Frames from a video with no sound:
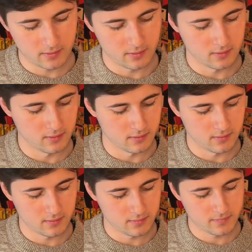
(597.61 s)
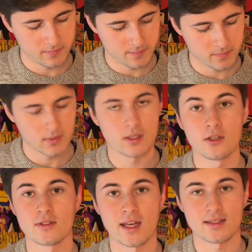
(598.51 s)
you
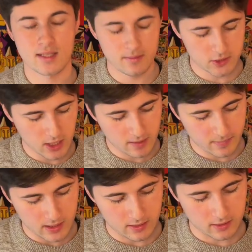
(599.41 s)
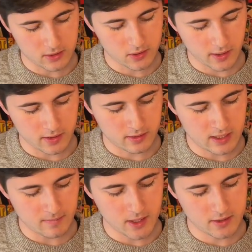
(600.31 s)
use that same shape and construct your D
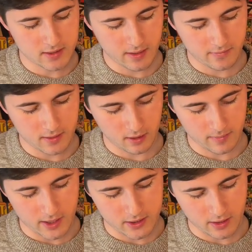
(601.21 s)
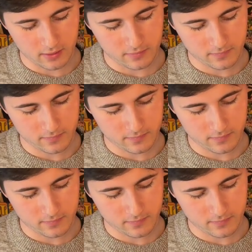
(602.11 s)
major 7 arpeggio.